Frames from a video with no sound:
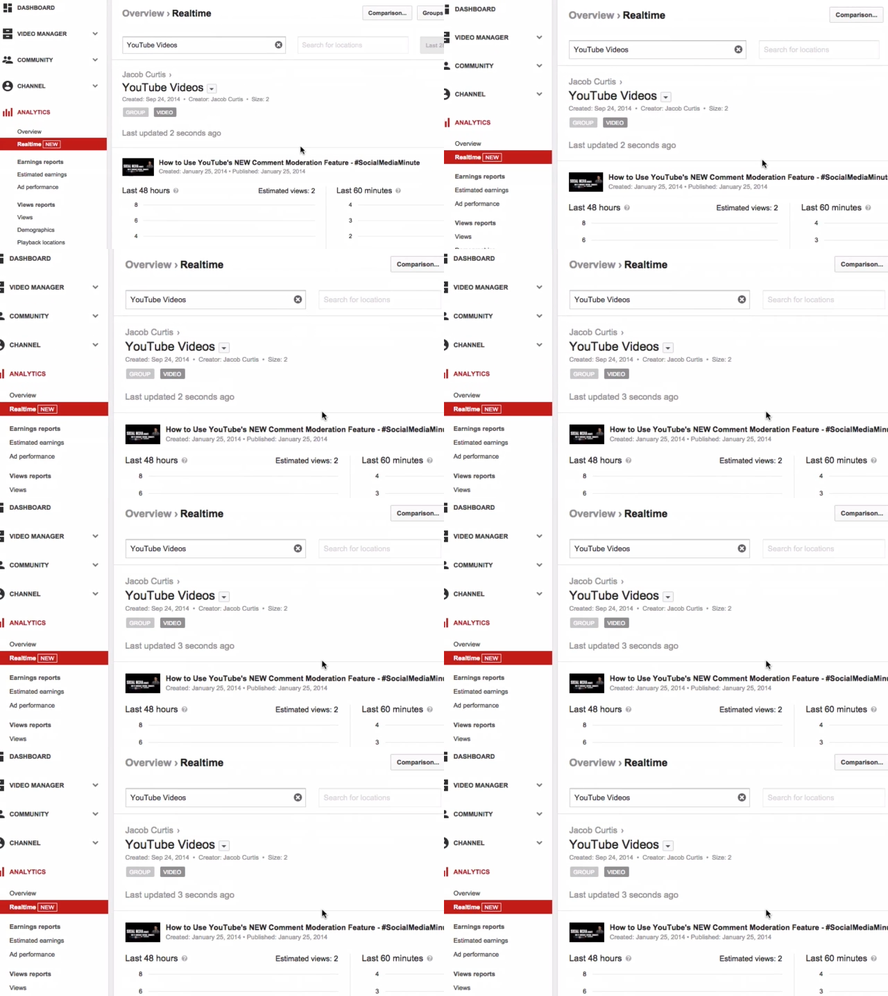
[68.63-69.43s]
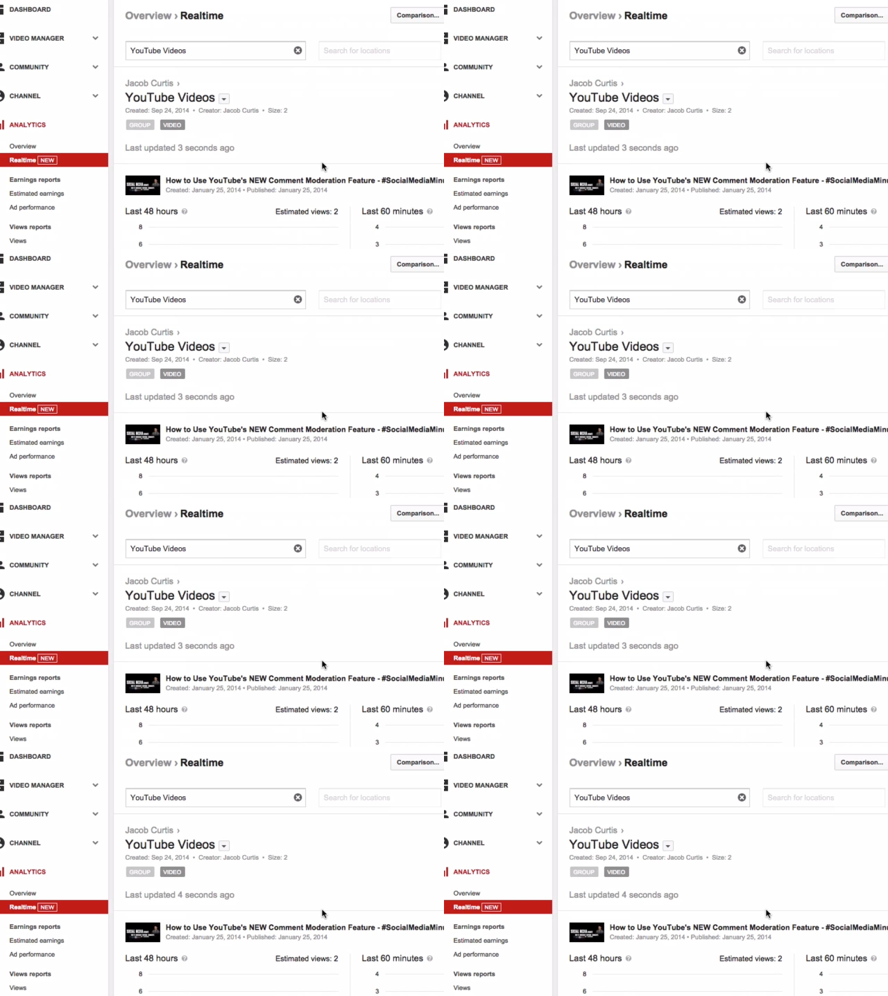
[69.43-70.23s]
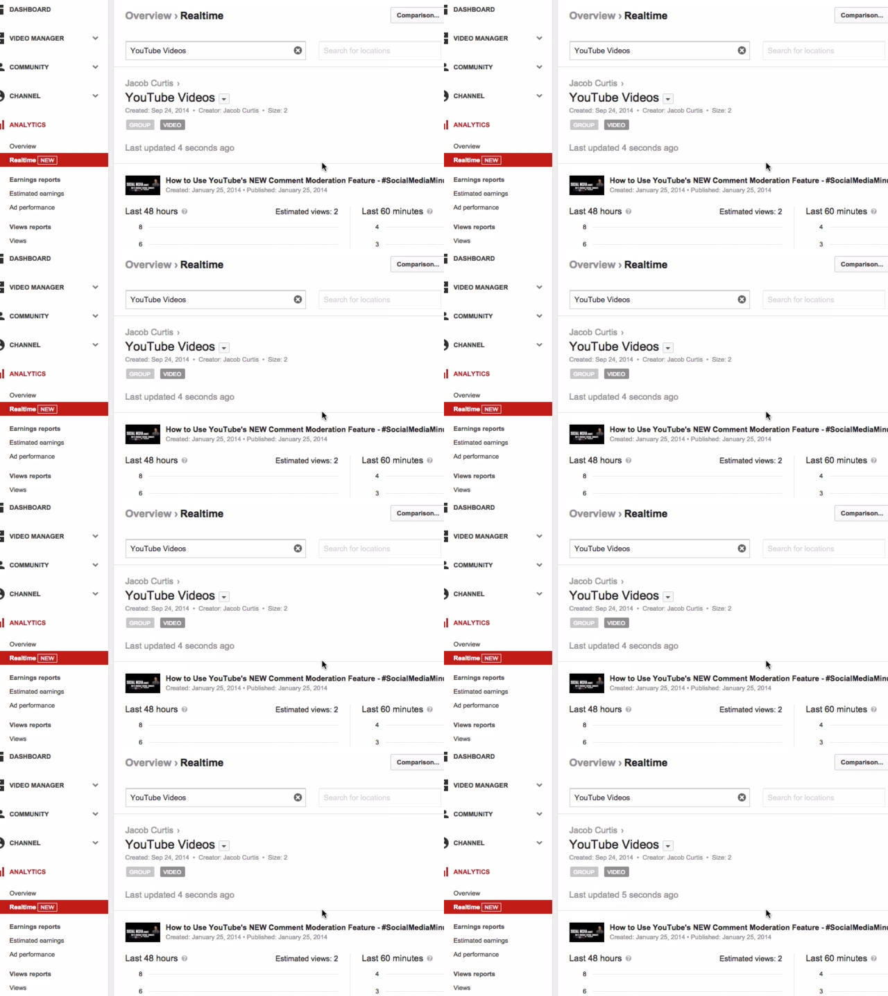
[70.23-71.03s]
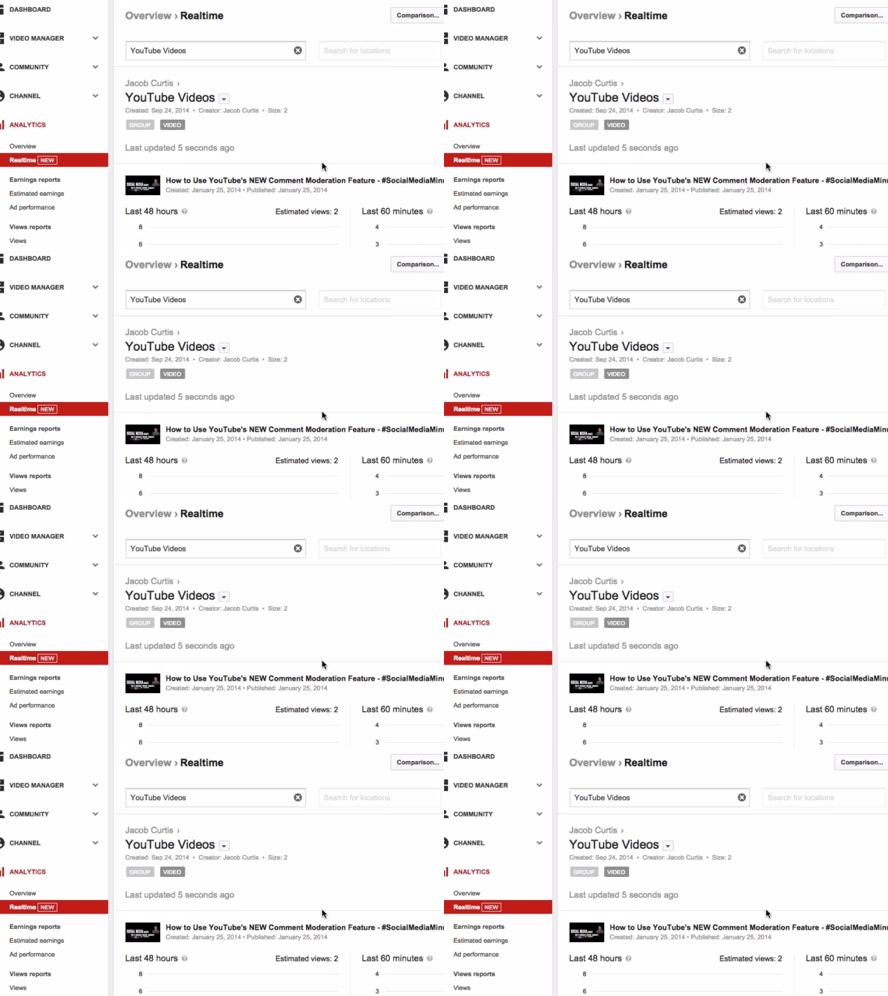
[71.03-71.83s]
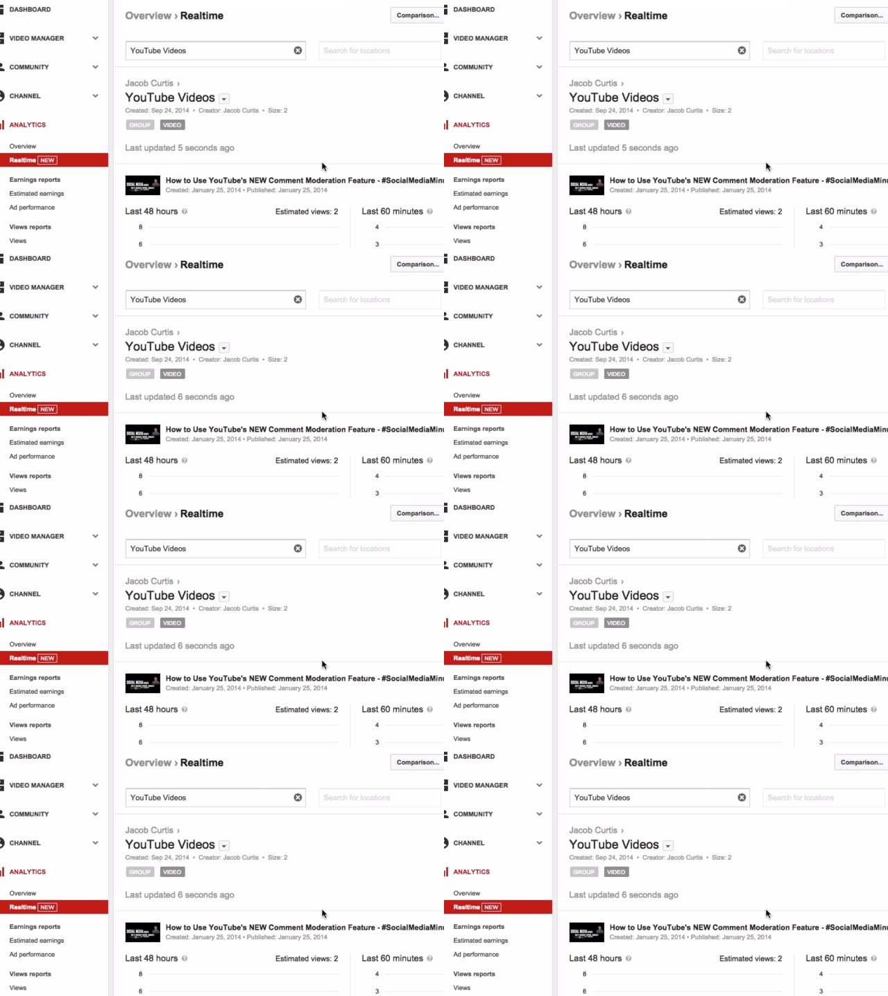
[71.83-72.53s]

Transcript: No face is visible, so there are no lips to read.